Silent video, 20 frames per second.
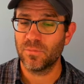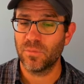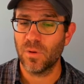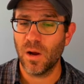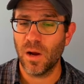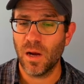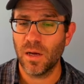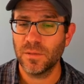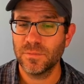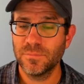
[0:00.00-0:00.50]

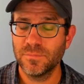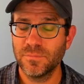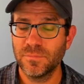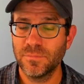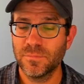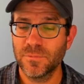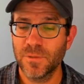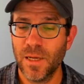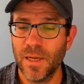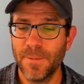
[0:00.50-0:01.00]
raw.
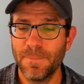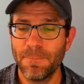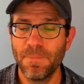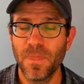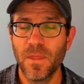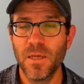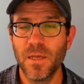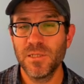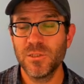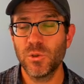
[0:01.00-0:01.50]
Okay.
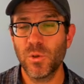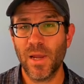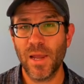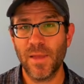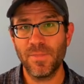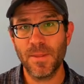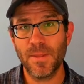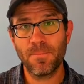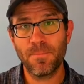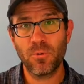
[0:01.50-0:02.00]
So
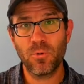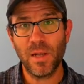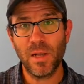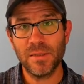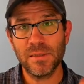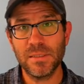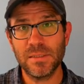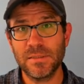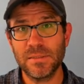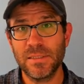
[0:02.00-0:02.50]
again, the
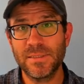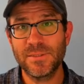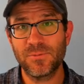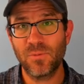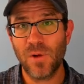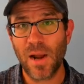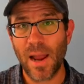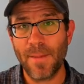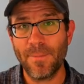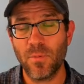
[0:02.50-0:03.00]
parentheses
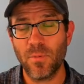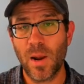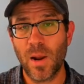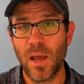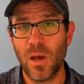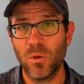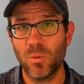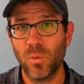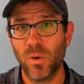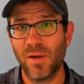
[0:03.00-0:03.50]
wrap
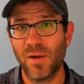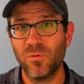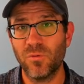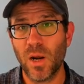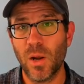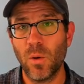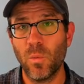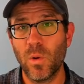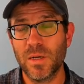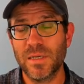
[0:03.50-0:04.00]
around whatever
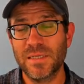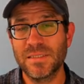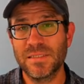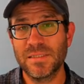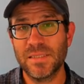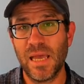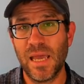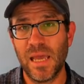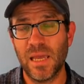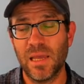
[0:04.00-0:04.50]
I want to
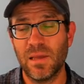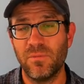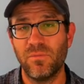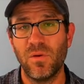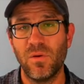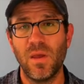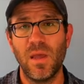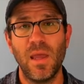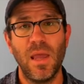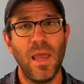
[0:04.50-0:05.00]
save
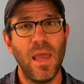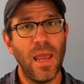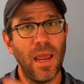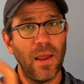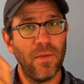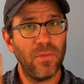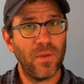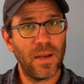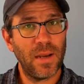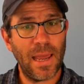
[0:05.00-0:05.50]

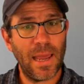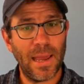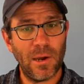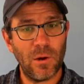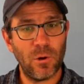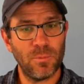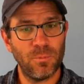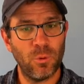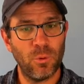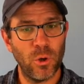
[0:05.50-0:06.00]
and then
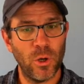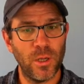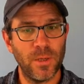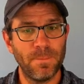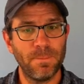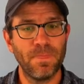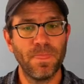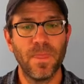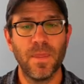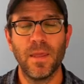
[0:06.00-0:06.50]

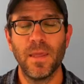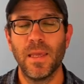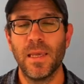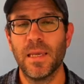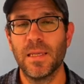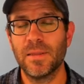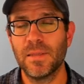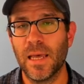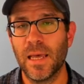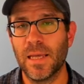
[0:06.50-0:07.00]
output
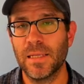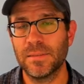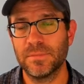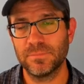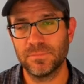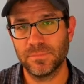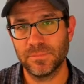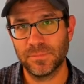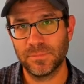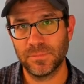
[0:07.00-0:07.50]
in that,
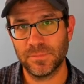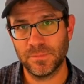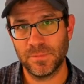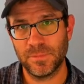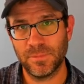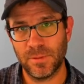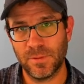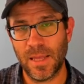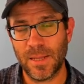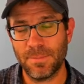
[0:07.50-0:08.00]

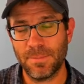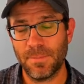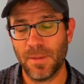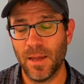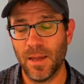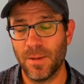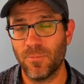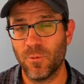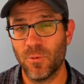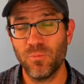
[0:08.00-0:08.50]
in that
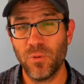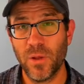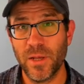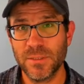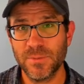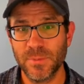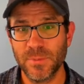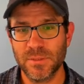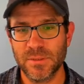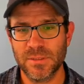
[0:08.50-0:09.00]
um,
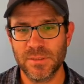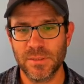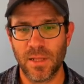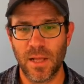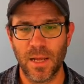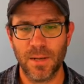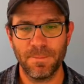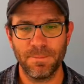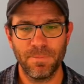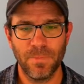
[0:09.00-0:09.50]
replacement
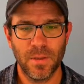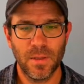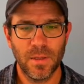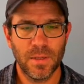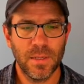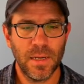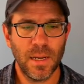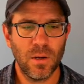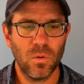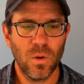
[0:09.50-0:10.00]
slot.
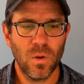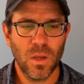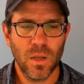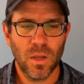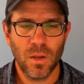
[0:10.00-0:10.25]
Now,